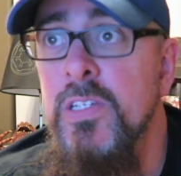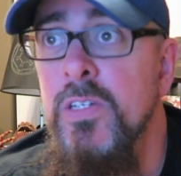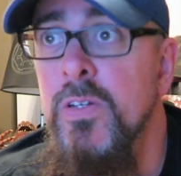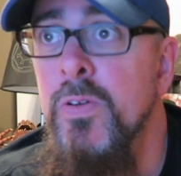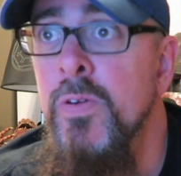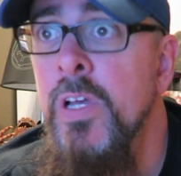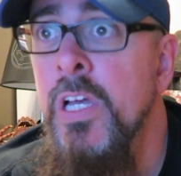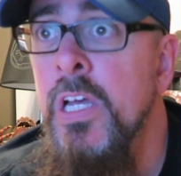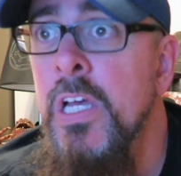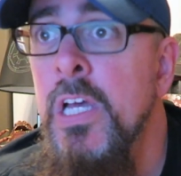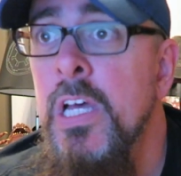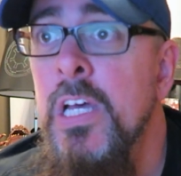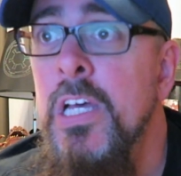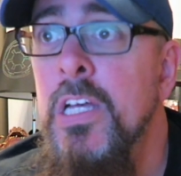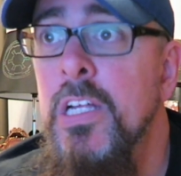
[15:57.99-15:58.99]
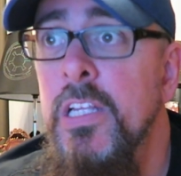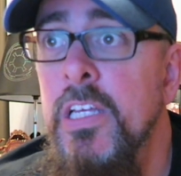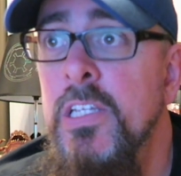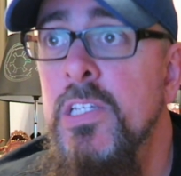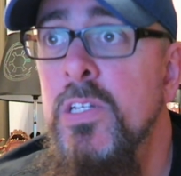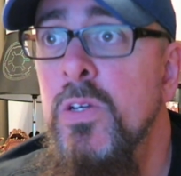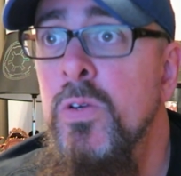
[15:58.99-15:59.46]
So
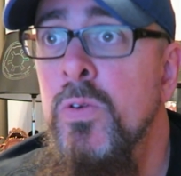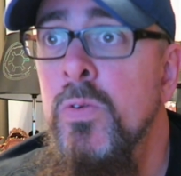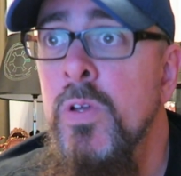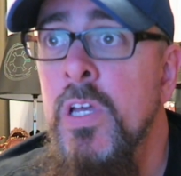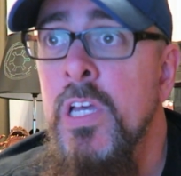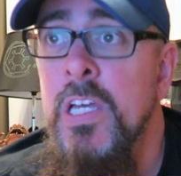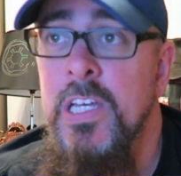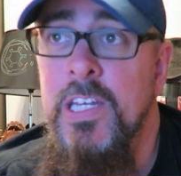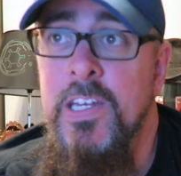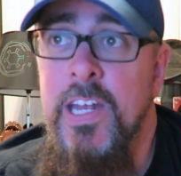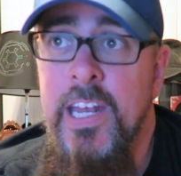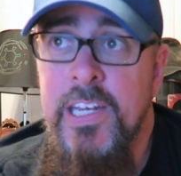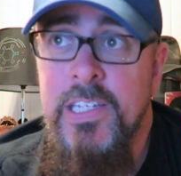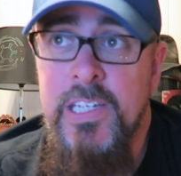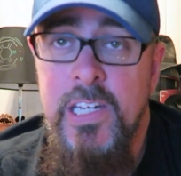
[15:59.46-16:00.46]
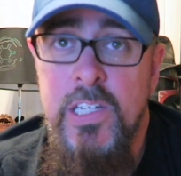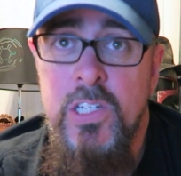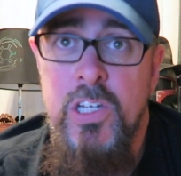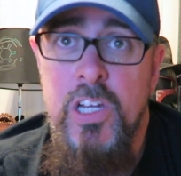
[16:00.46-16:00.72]
Kalisto, United States